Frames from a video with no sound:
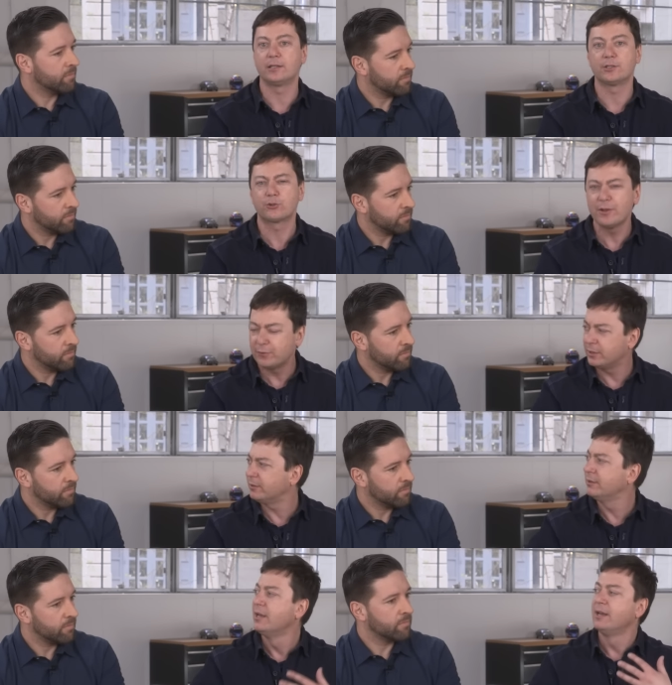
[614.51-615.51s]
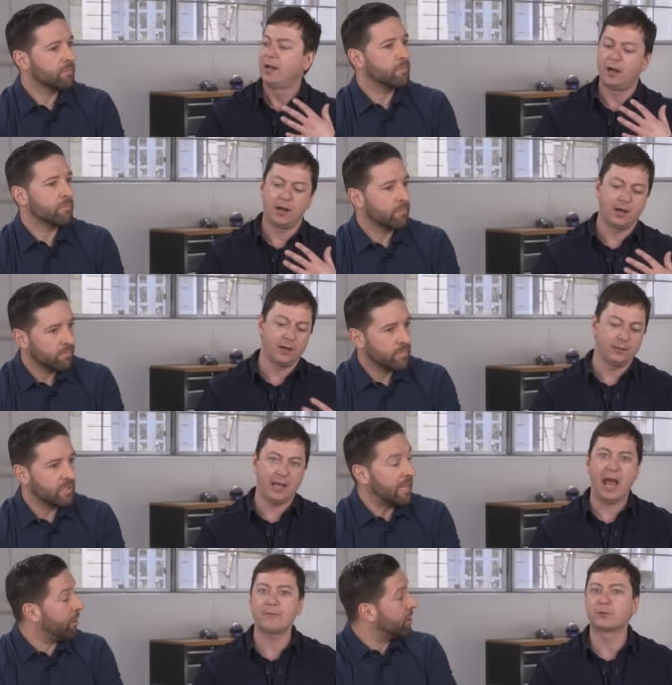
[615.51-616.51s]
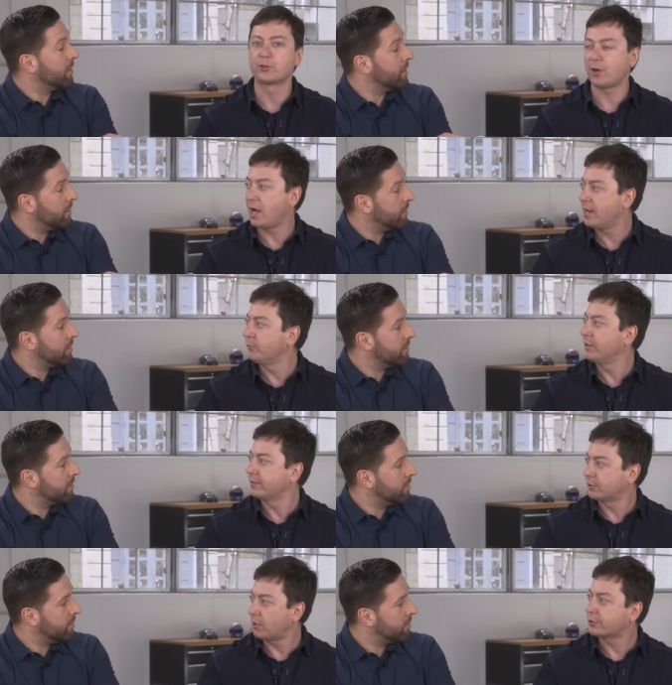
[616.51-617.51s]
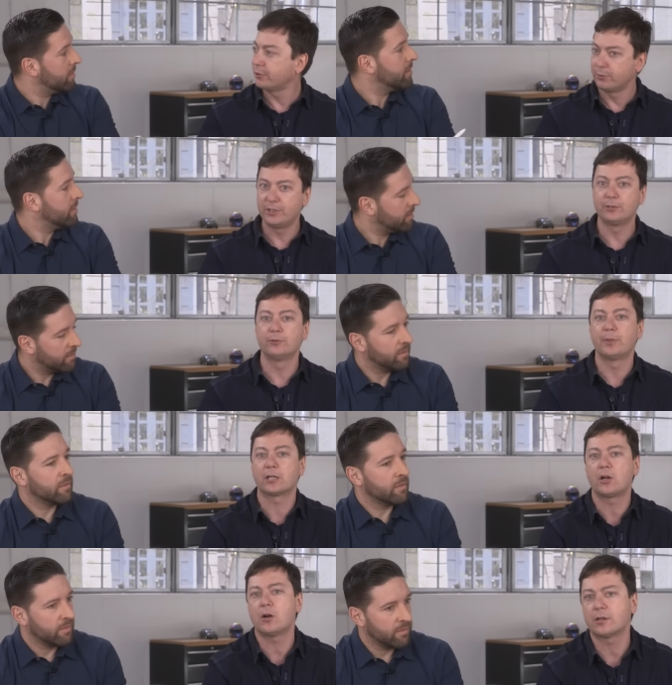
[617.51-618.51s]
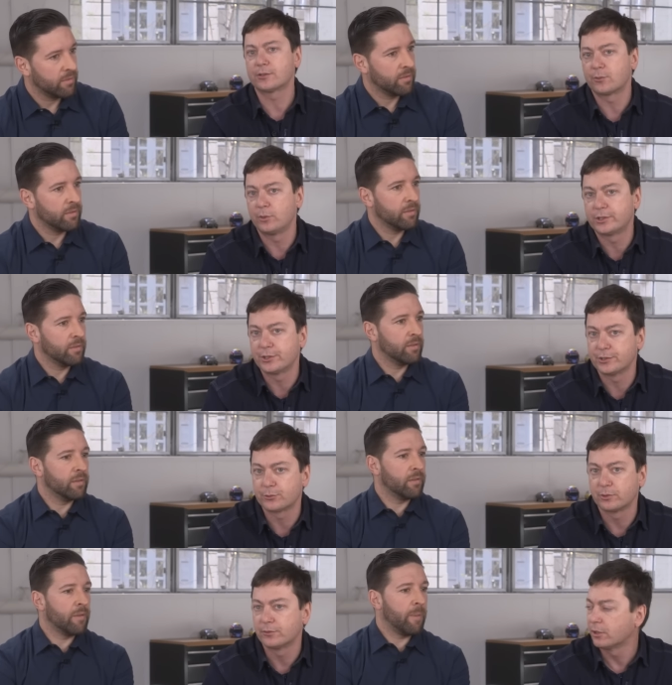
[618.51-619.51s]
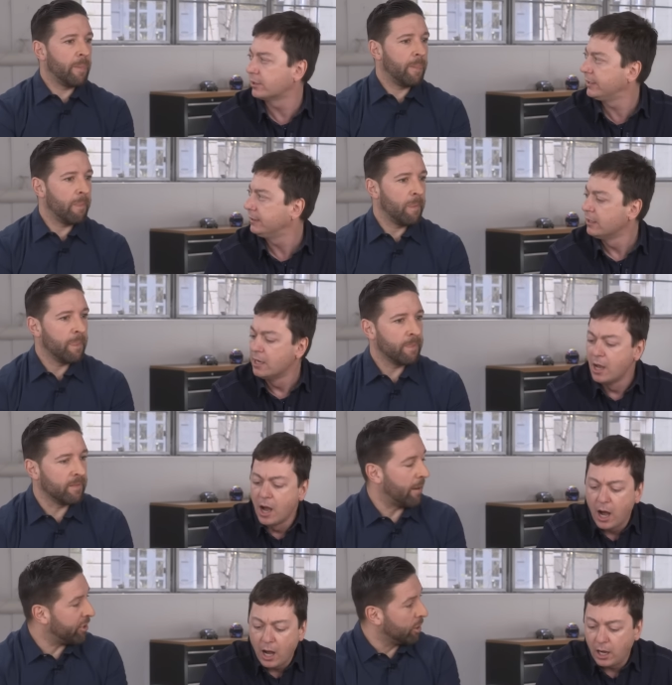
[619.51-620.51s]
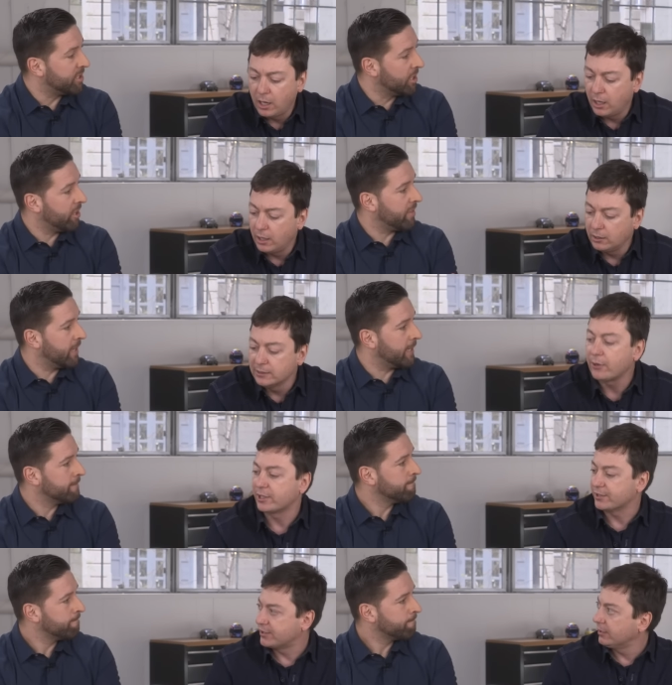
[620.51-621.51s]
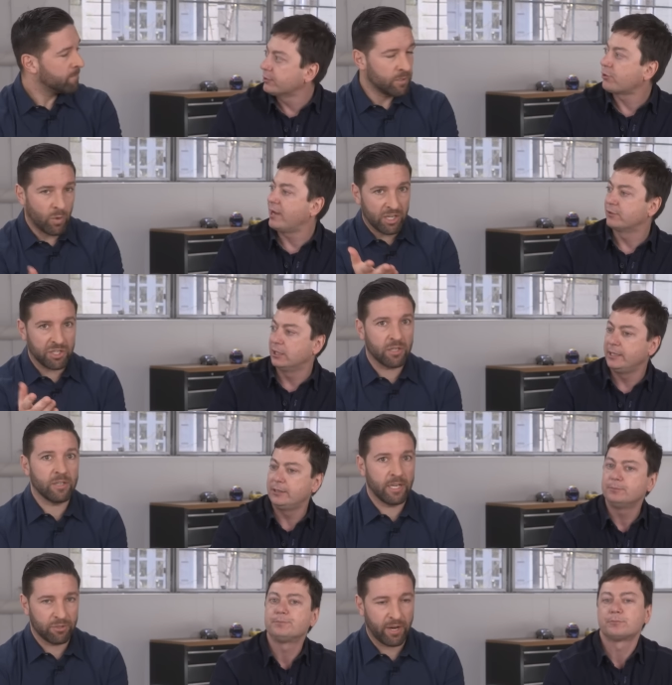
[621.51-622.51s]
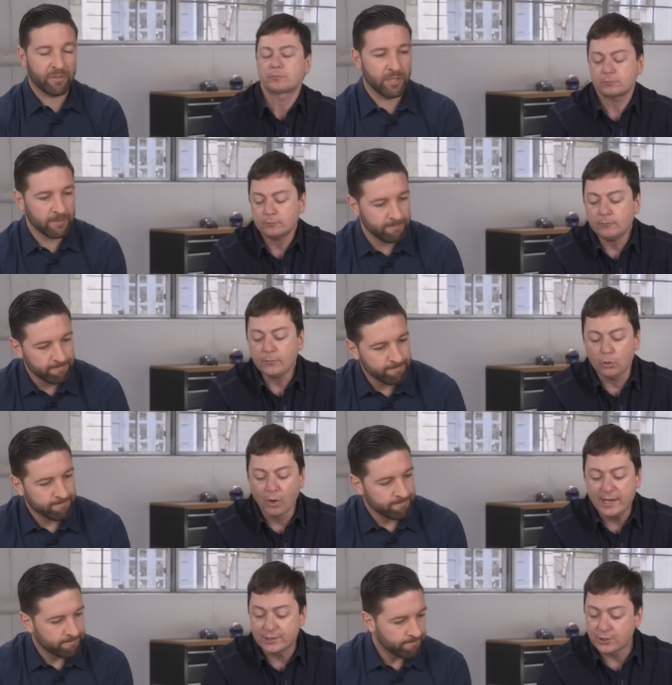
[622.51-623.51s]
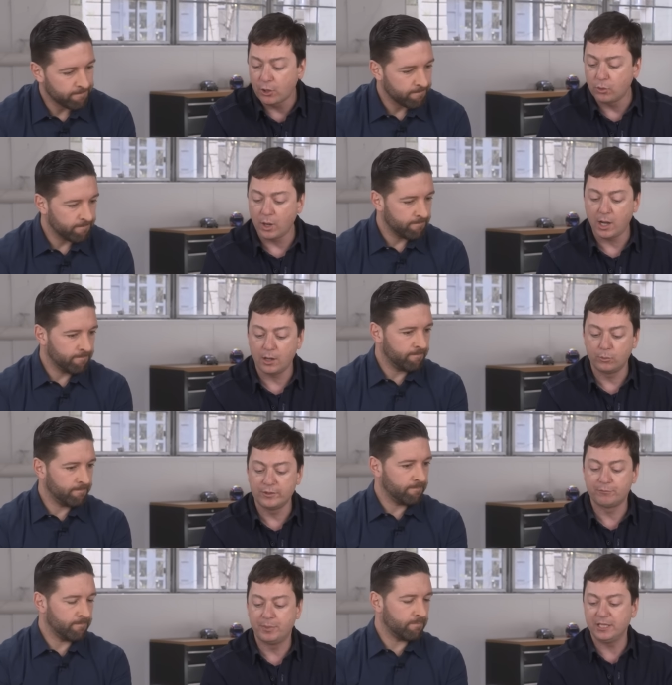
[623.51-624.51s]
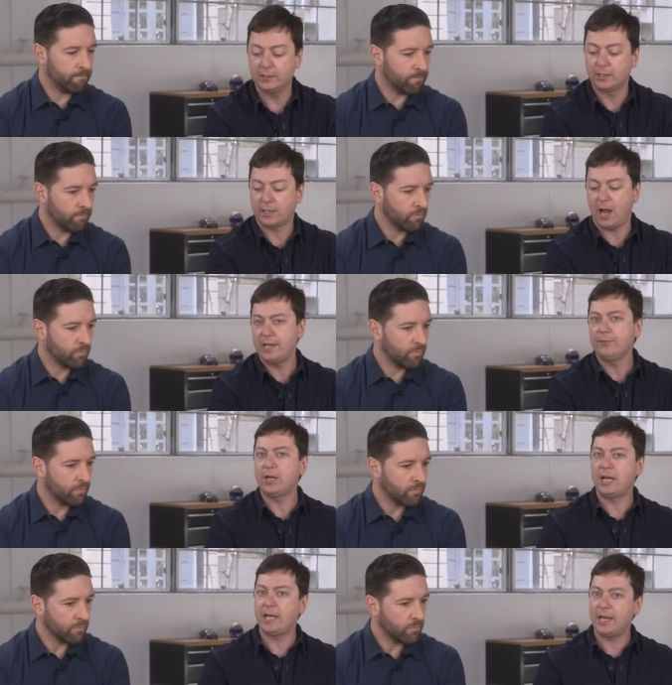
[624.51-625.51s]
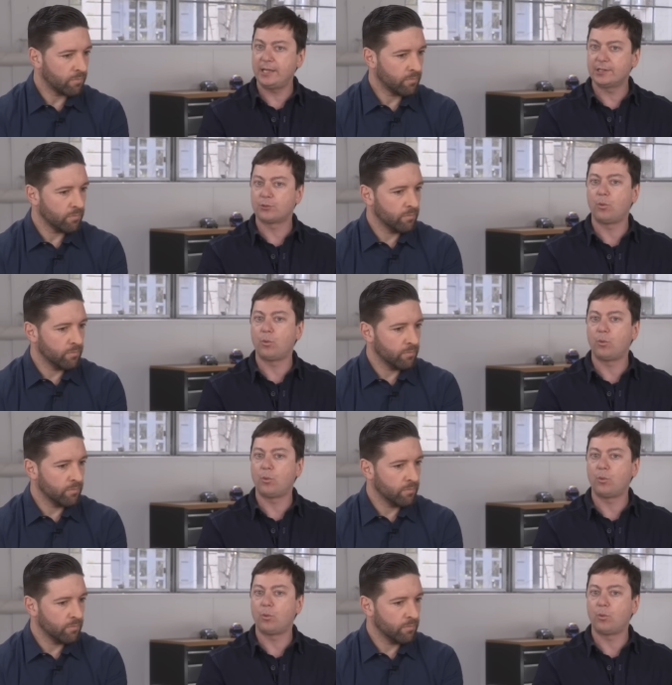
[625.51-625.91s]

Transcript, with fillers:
Speaker 1: uh, Driven, uh, After Drive, we had the talk show that we do about cars, which is sort of nerdy.
Speaker 2: The Larry Kosilla
Speaker 1: thing. Larry Kosilla, Drive Washington, Clean. Yeah, Drive Clean. Right, so uh, we've been kind of on hiatus